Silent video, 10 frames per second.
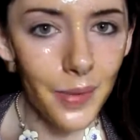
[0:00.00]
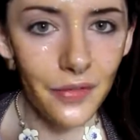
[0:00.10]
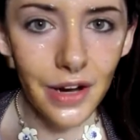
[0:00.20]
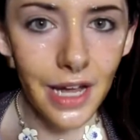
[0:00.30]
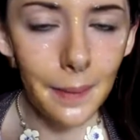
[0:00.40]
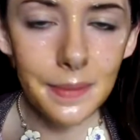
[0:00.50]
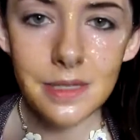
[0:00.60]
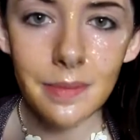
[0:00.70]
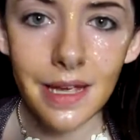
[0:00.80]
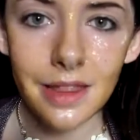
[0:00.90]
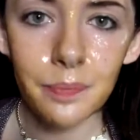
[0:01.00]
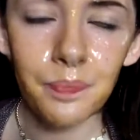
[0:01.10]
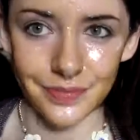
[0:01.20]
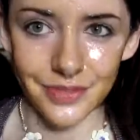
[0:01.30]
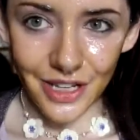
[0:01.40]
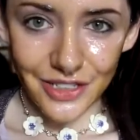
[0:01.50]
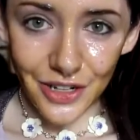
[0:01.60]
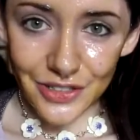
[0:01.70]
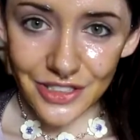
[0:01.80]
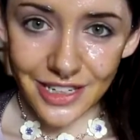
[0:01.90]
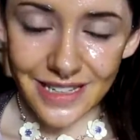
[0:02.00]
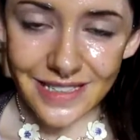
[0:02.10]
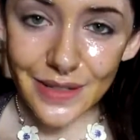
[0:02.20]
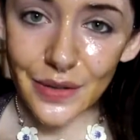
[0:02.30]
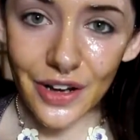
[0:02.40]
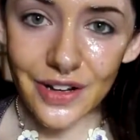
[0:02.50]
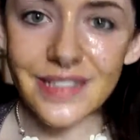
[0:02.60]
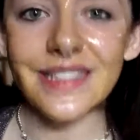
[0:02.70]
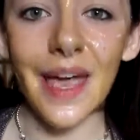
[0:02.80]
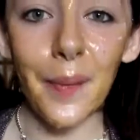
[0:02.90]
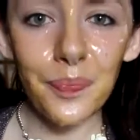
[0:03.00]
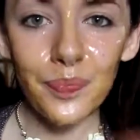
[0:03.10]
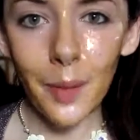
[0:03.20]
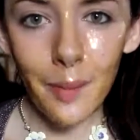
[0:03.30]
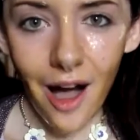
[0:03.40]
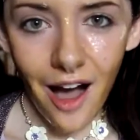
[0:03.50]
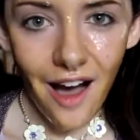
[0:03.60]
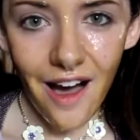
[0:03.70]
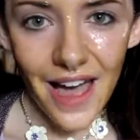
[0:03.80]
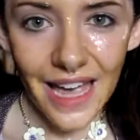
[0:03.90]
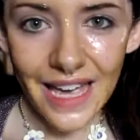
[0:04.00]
Be very happy to make them. I'll talk to you again soon guys, okay? Bye!